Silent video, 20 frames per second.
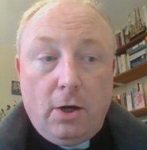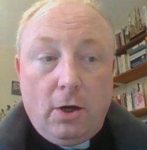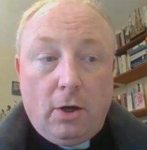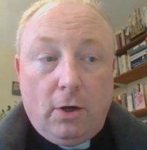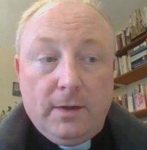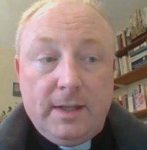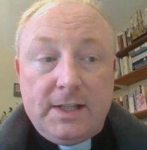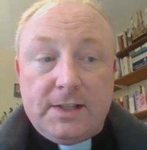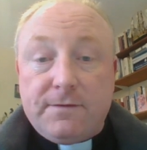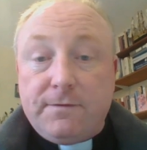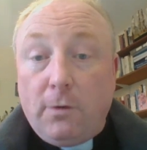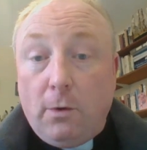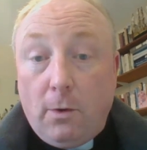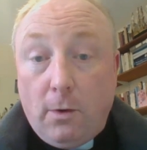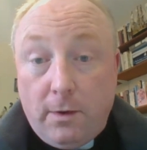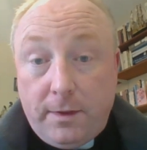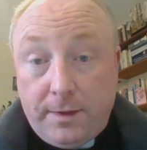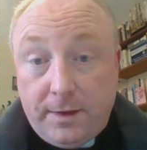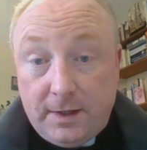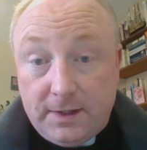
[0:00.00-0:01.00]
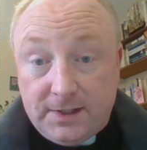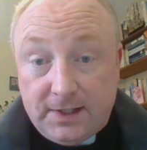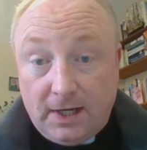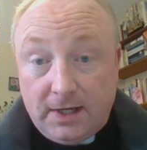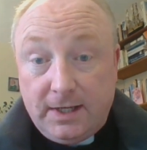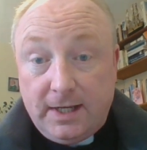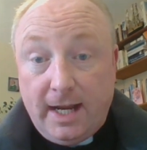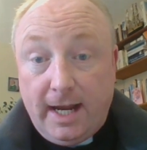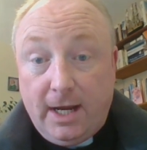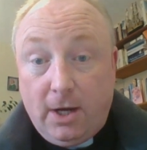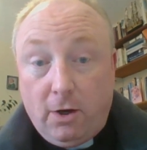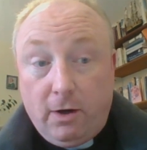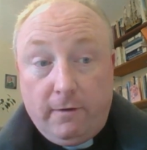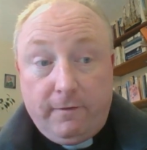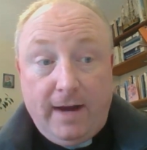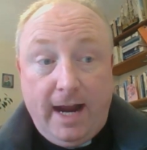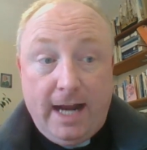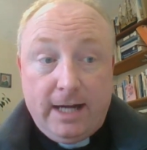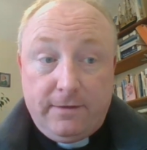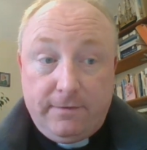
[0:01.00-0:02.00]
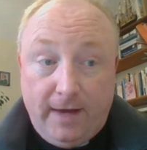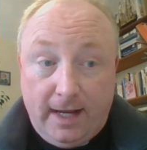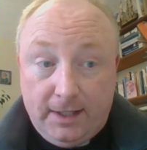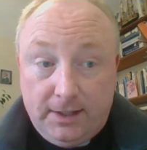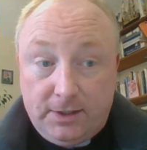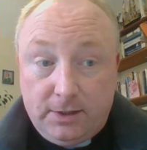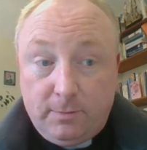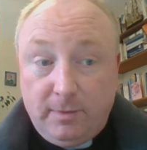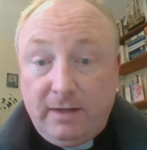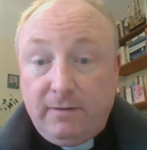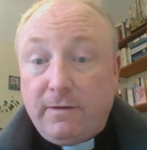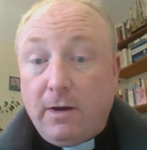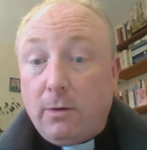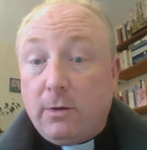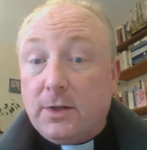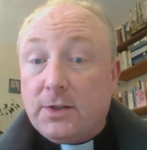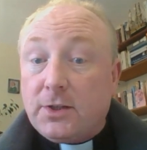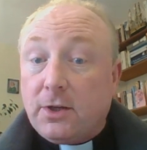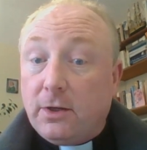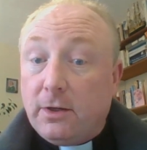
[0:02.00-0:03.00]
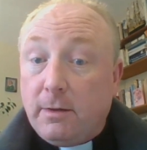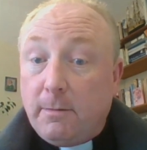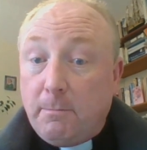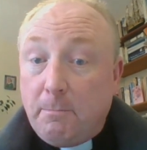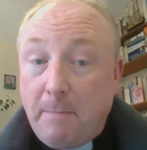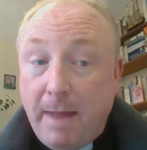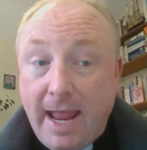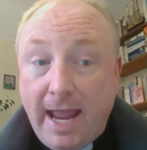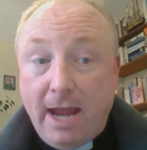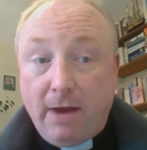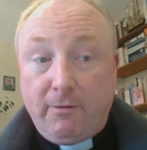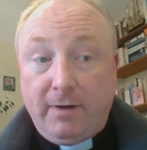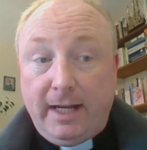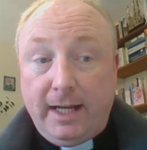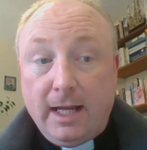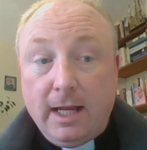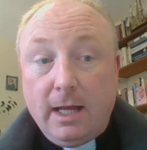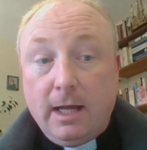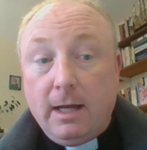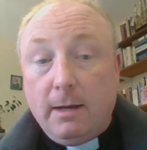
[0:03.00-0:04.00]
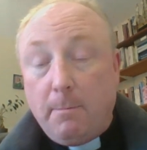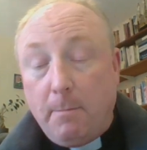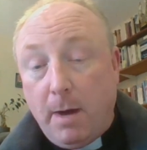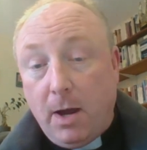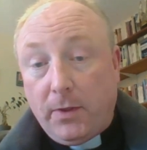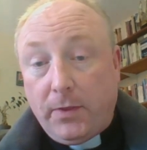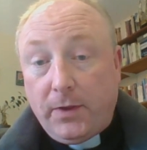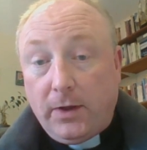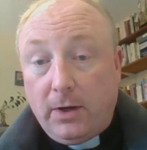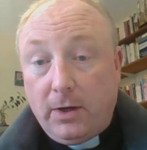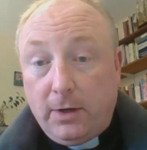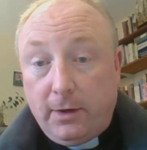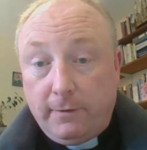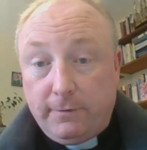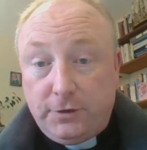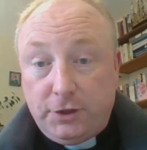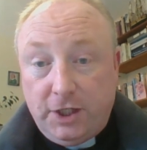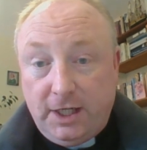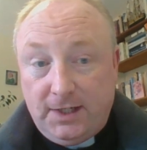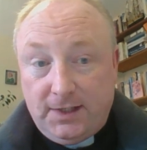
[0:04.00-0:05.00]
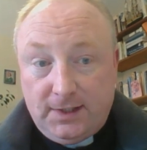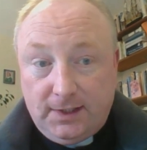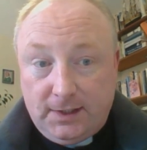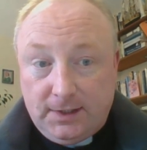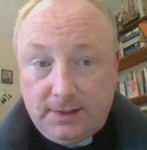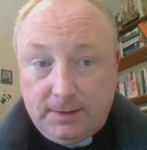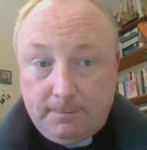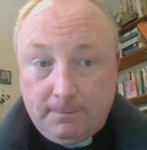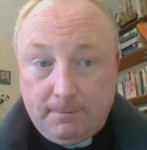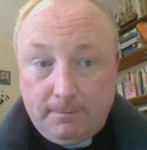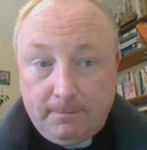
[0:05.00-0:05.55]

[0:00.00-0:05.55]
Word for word: On this fourth Sunday of Advent, we focus on Mary, Mother of Jesus.